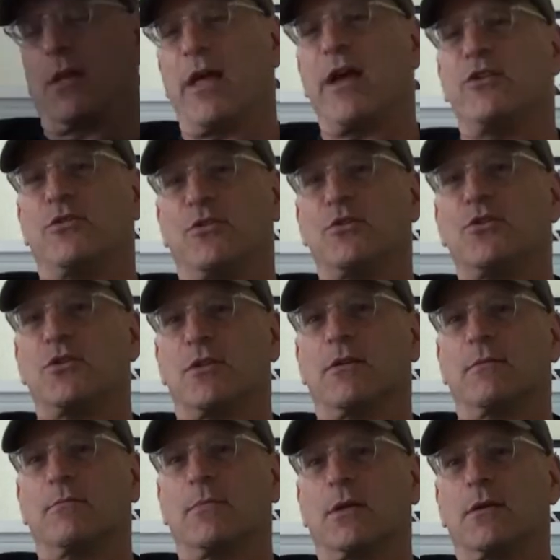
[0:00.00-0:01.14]
glad you used
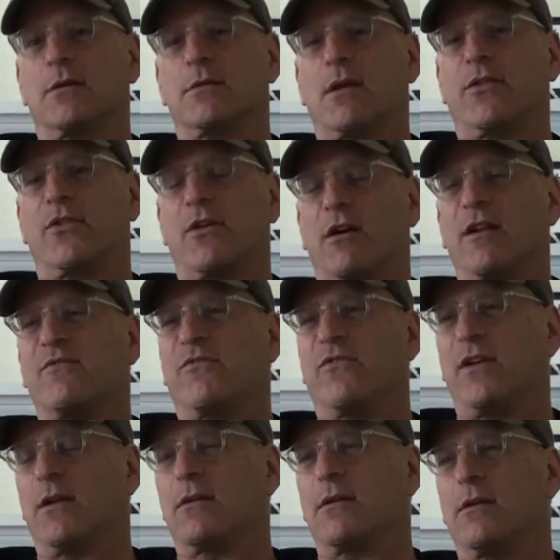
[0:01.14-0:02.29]
it because I thought it
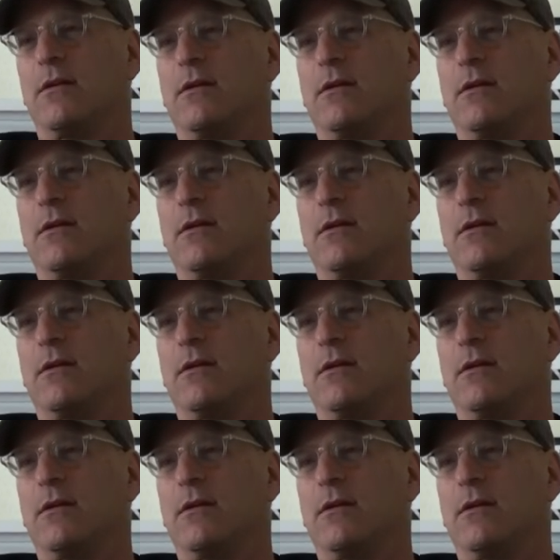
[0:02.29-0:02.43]
fit.